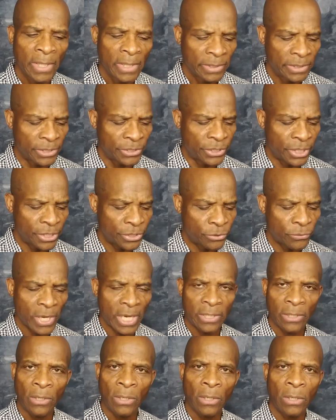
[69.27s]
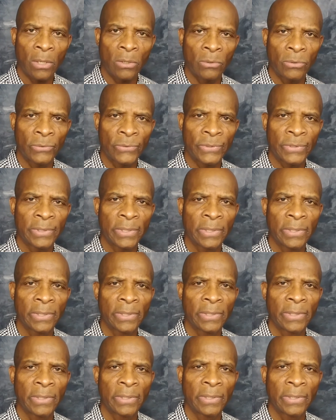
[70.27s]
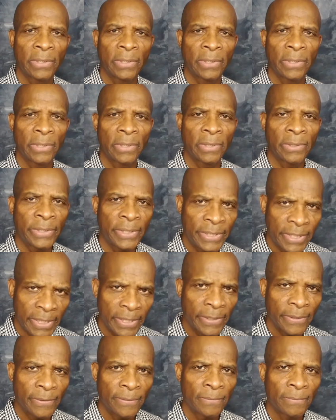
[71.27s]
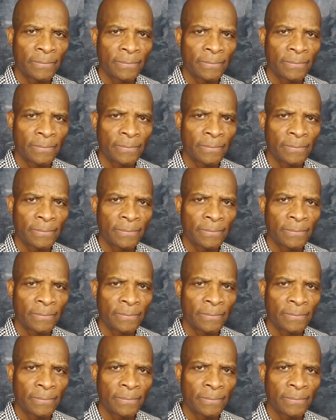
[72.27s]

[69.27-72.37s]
to teach you how to close the deal.